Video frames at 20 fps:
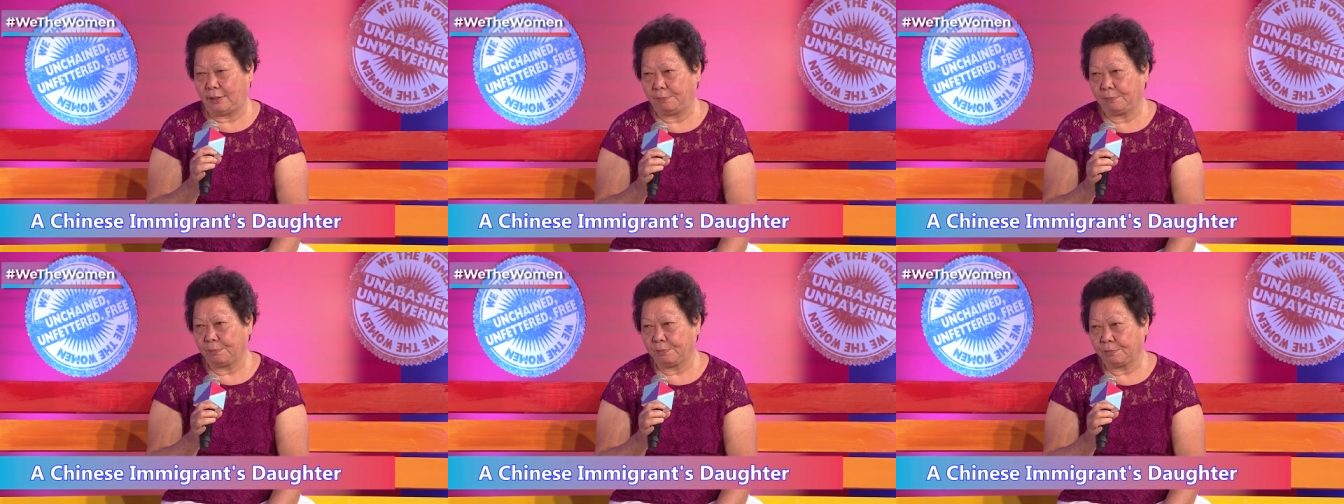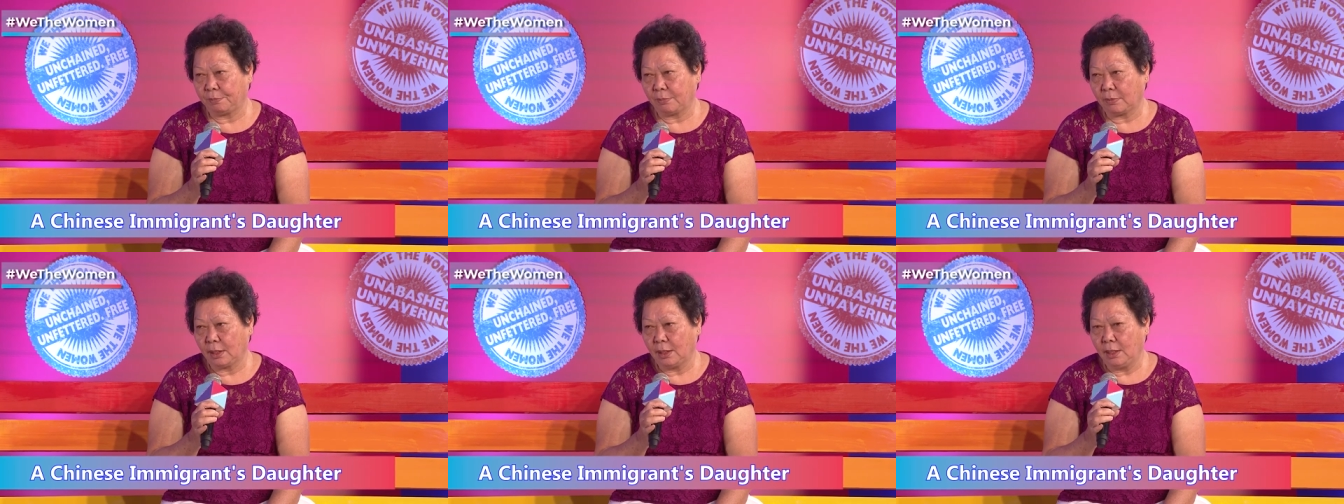
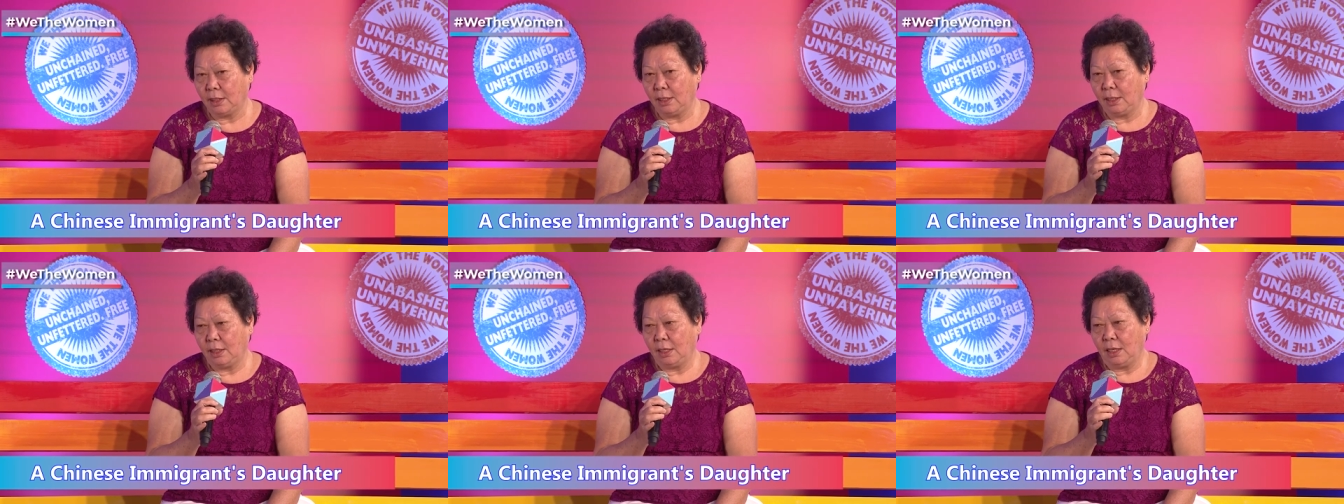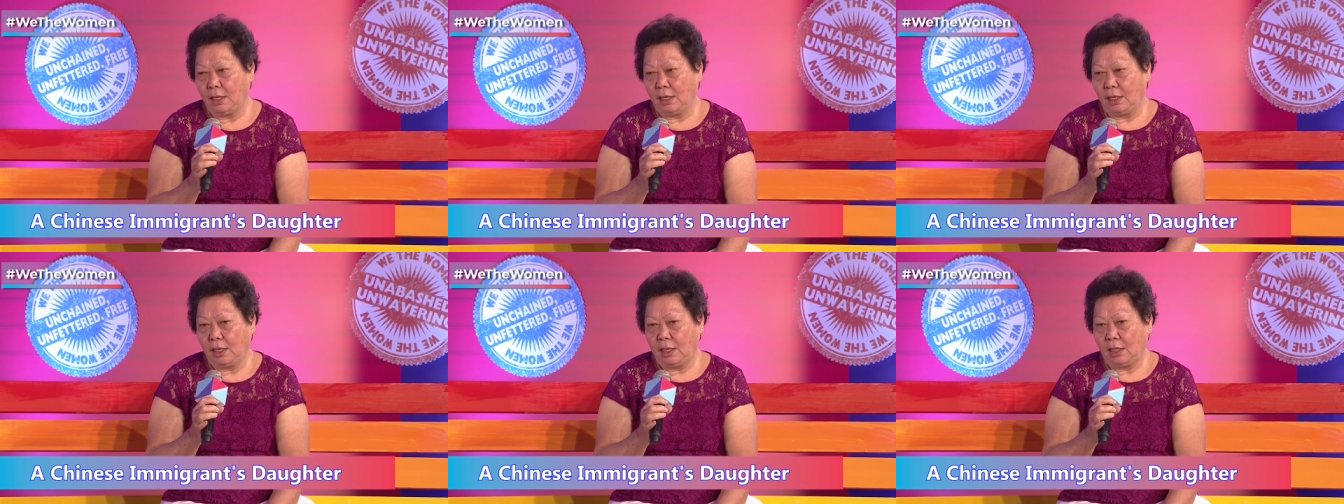
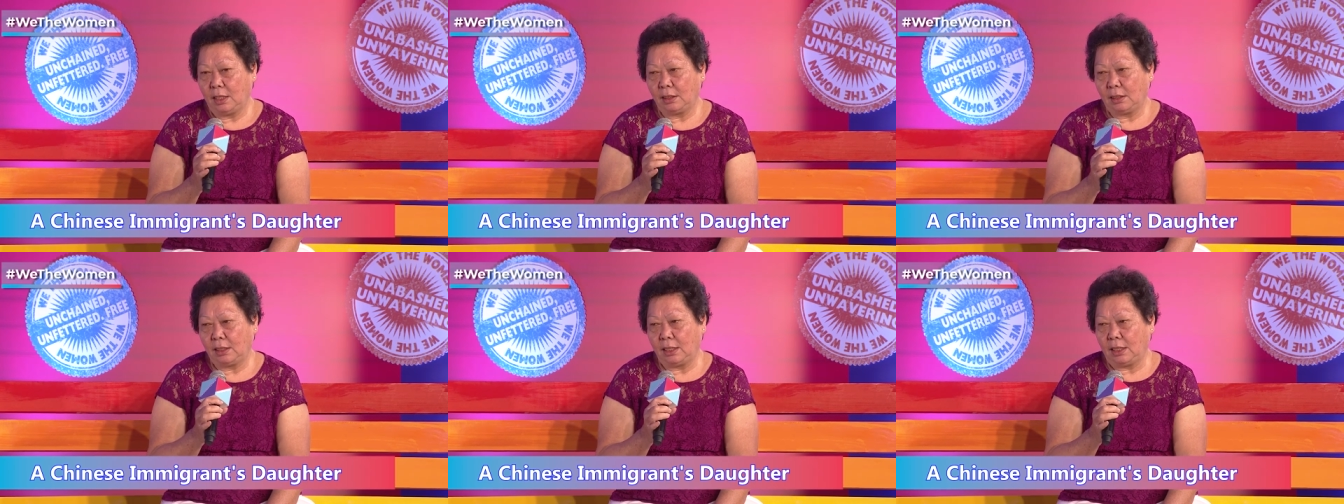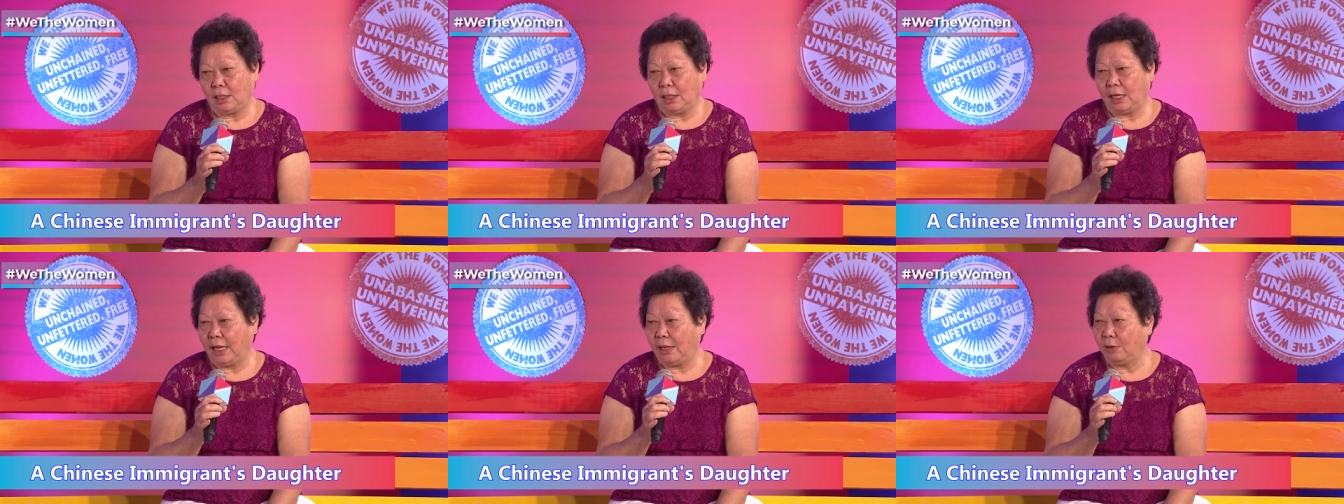Mm.
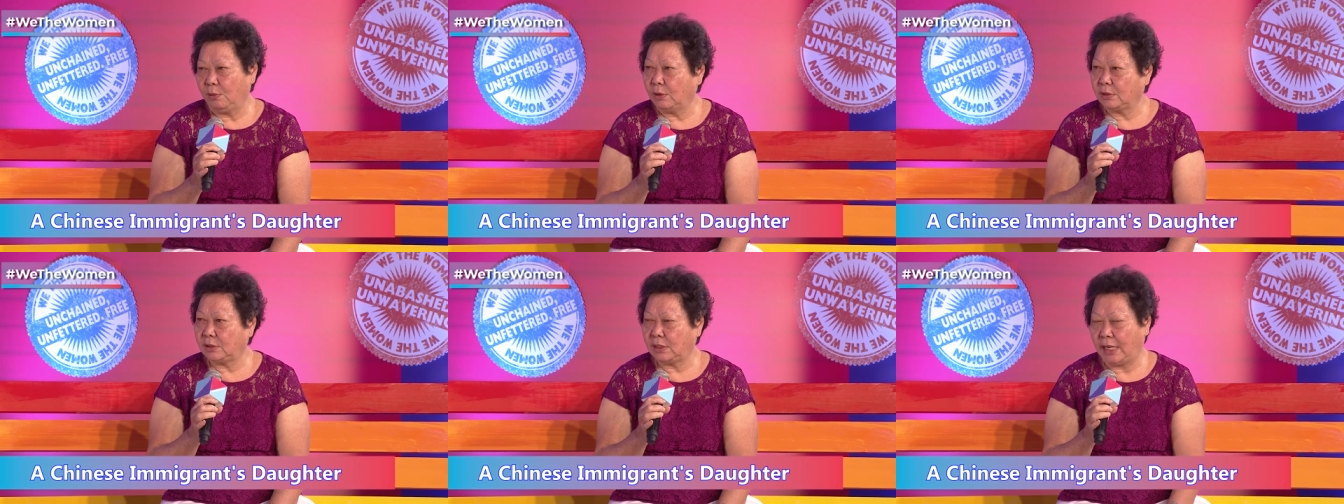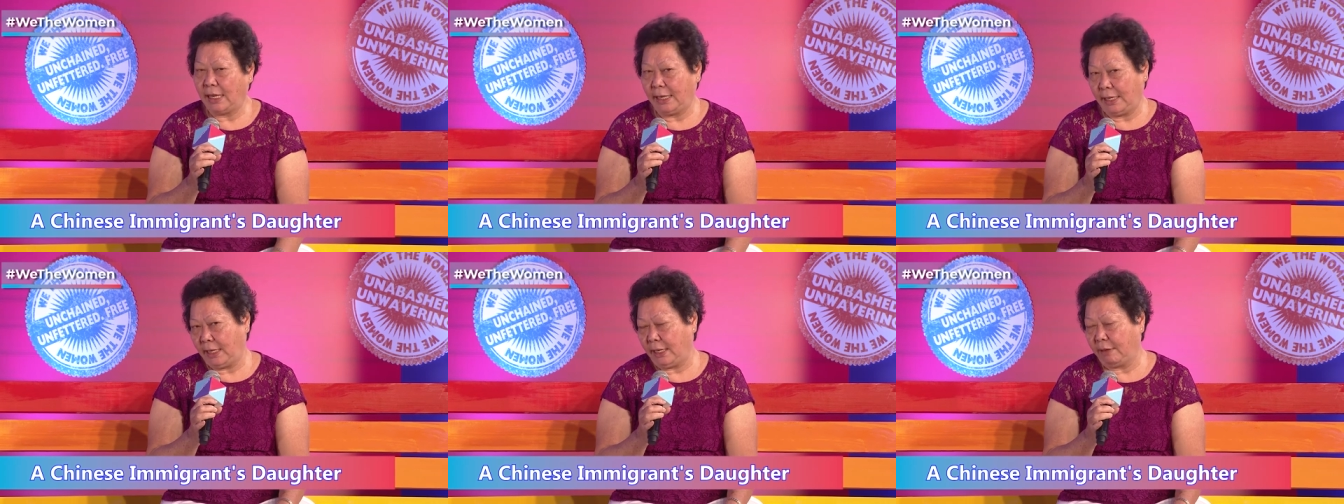Then I was,
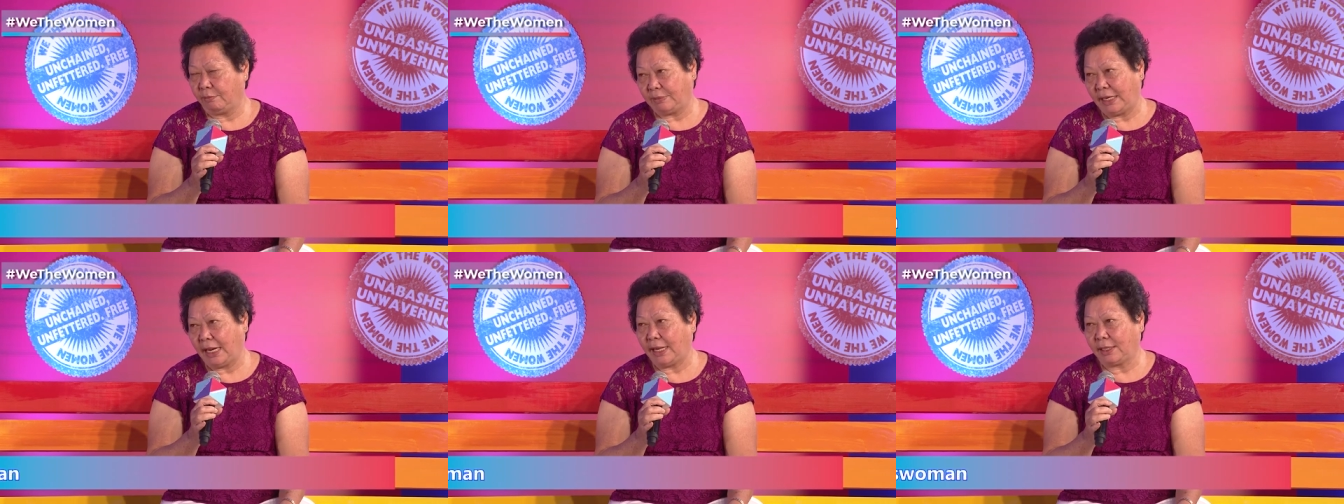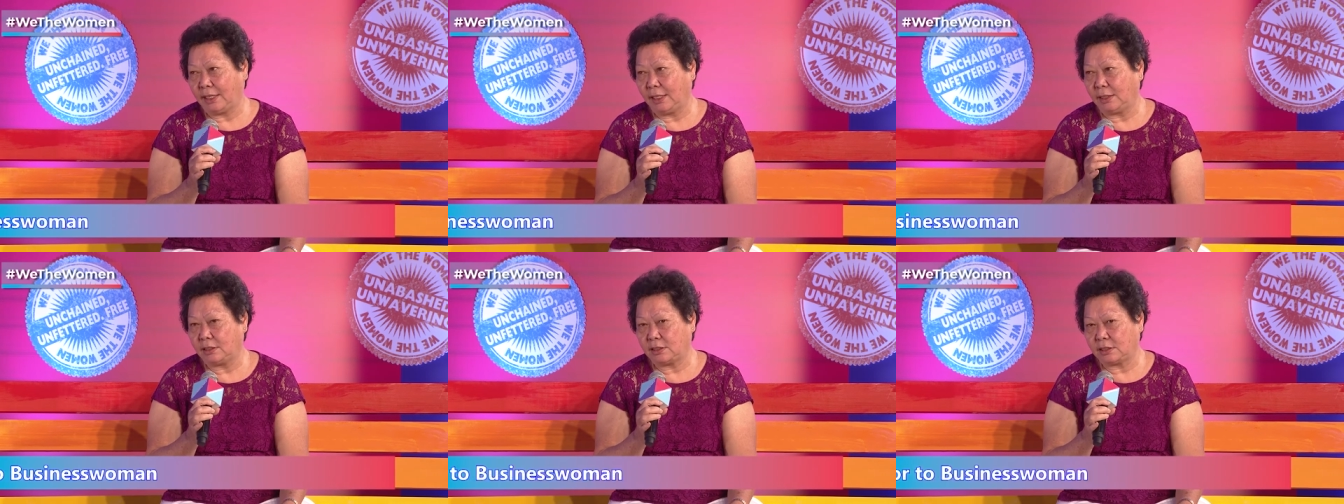I have
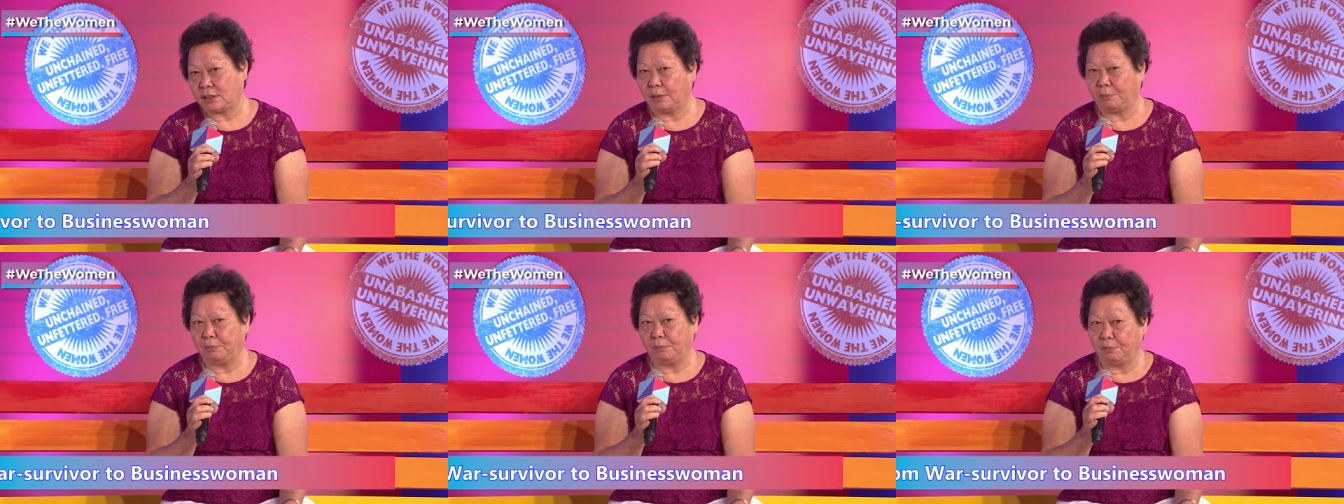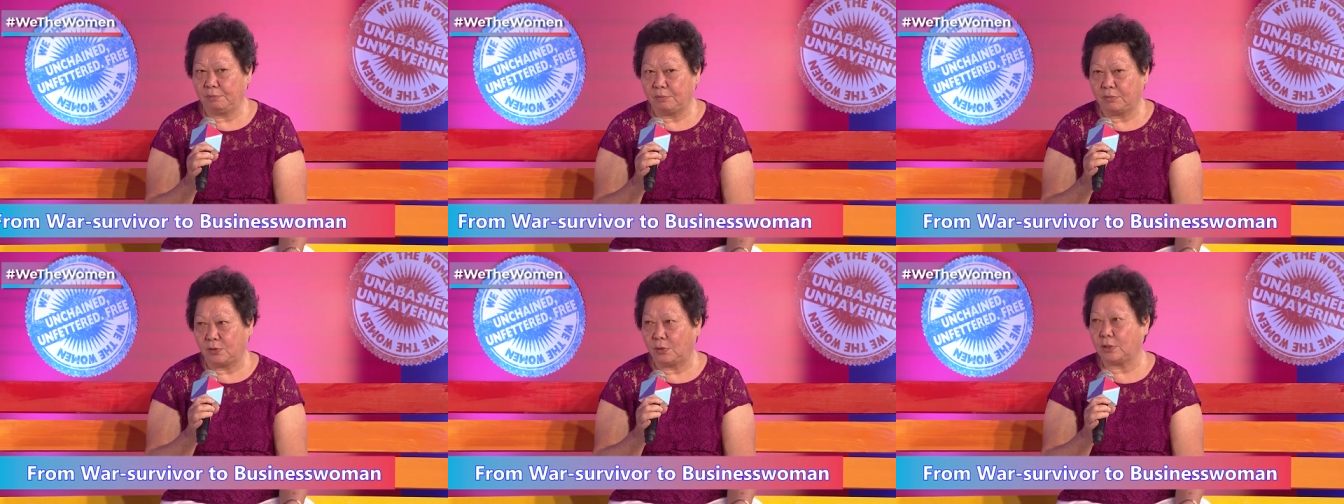targeted
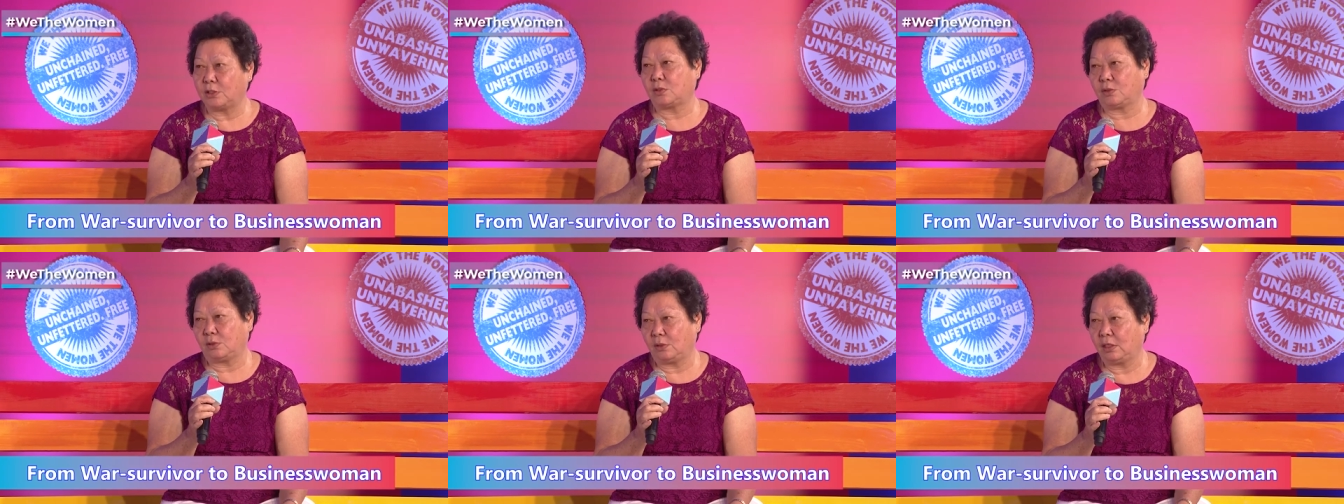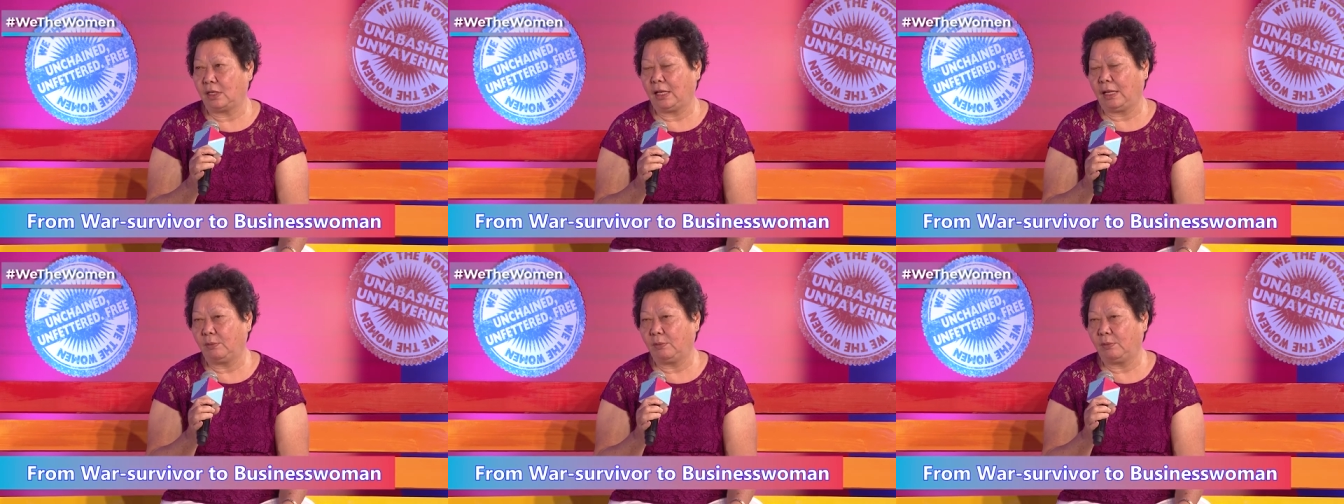some restaurant.